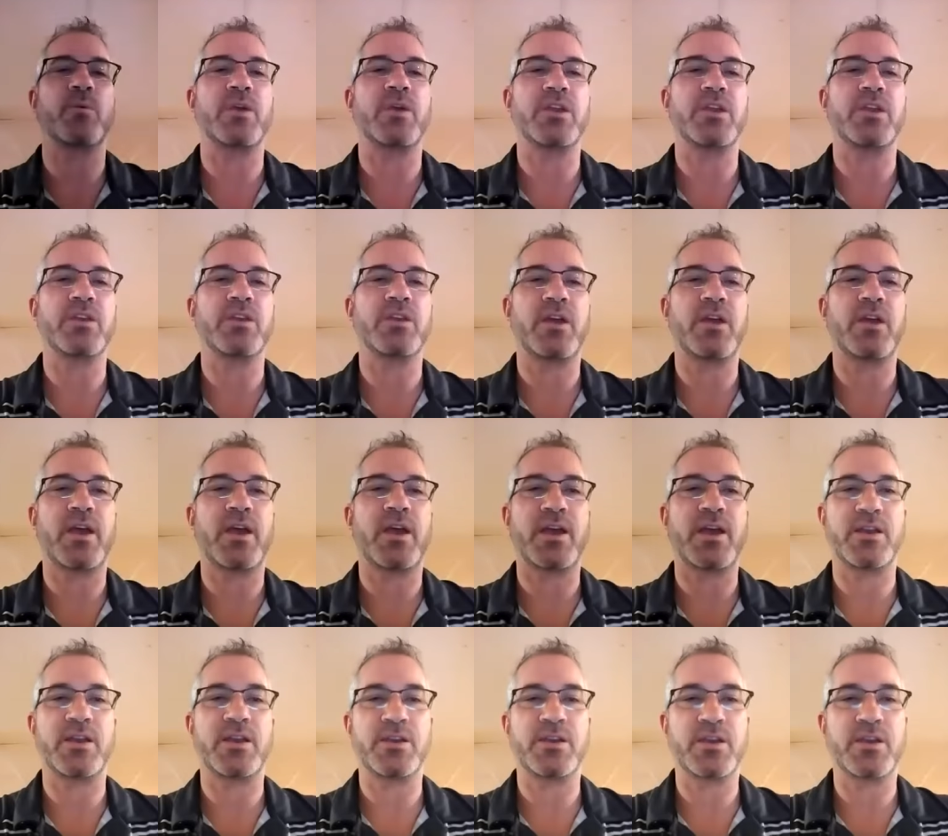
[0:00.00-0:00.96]
weight
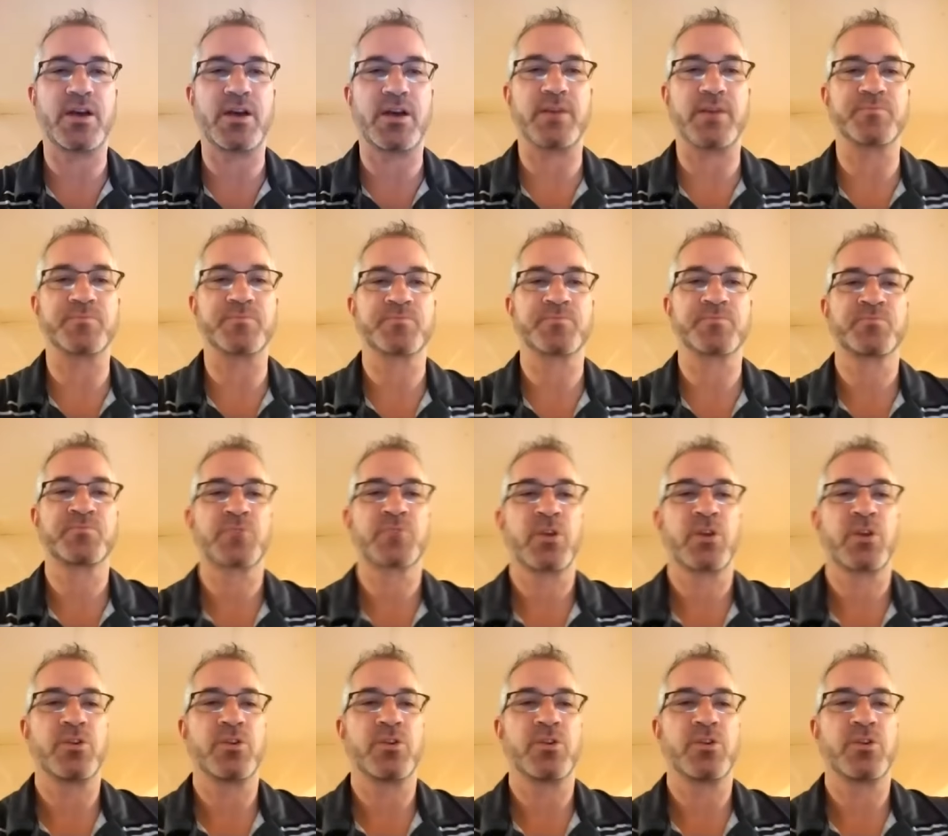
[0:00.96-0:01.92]
and um,
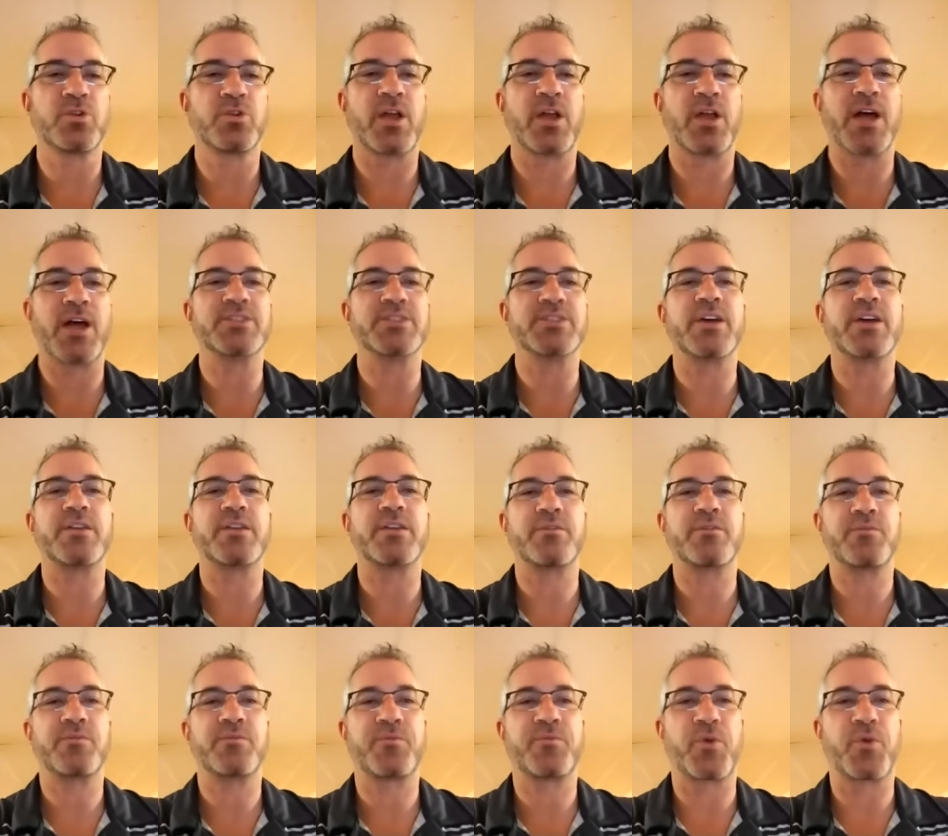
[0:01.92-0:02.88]
utilize that
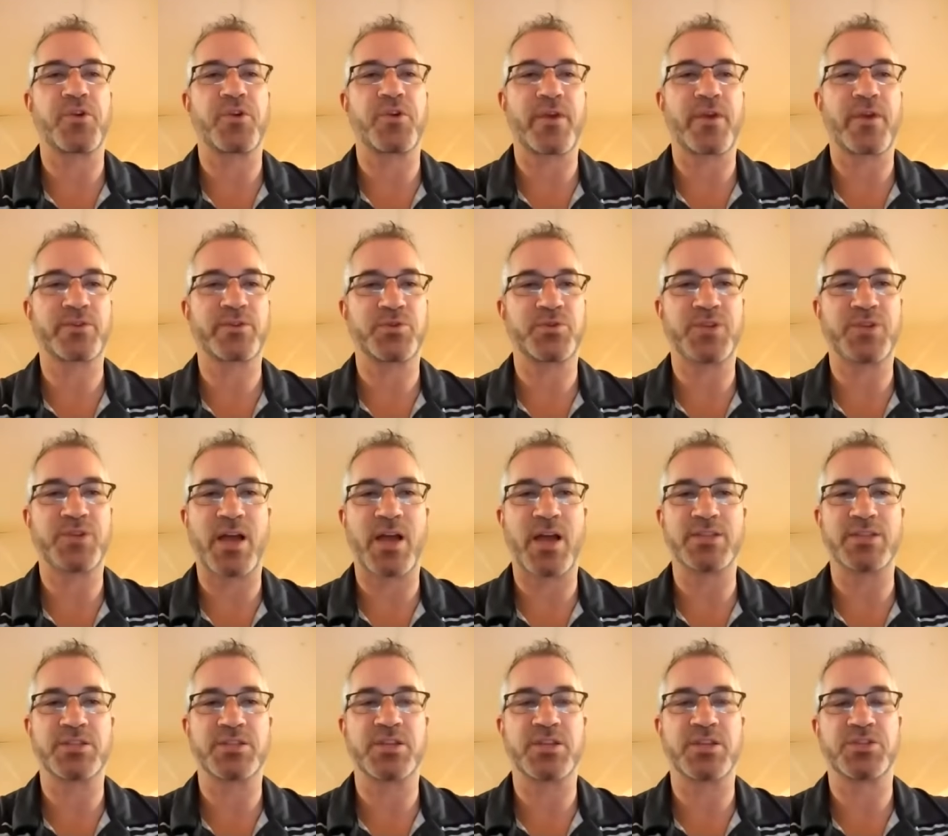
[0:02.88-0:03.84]
for your
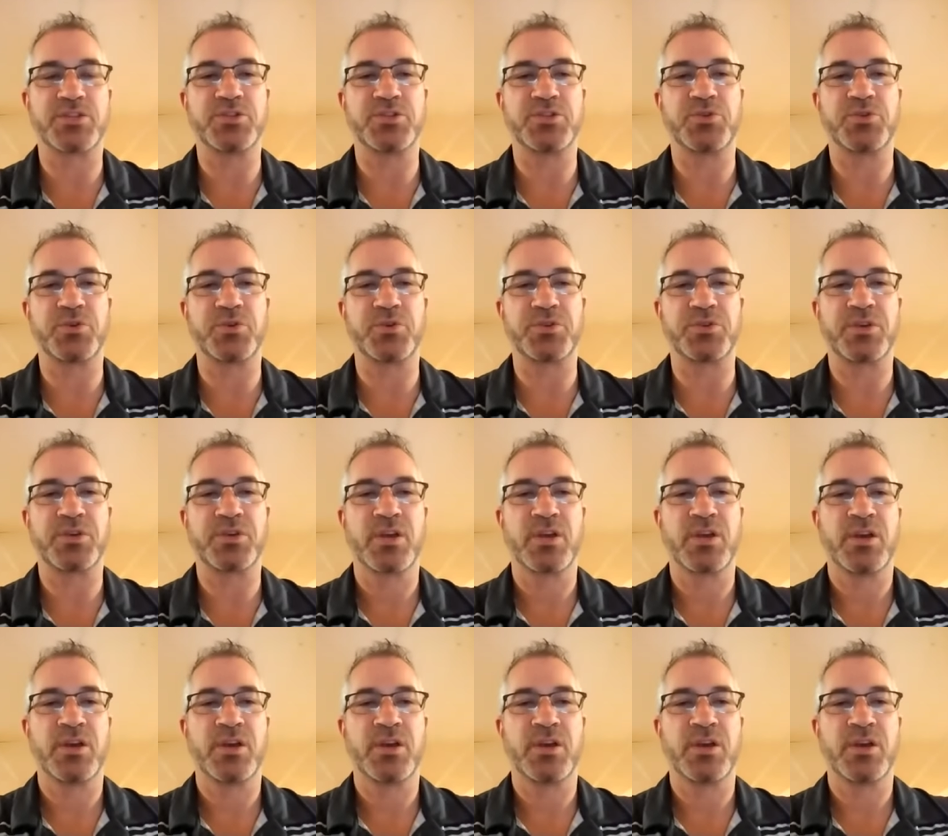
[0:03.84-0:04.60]
exercises, such as doing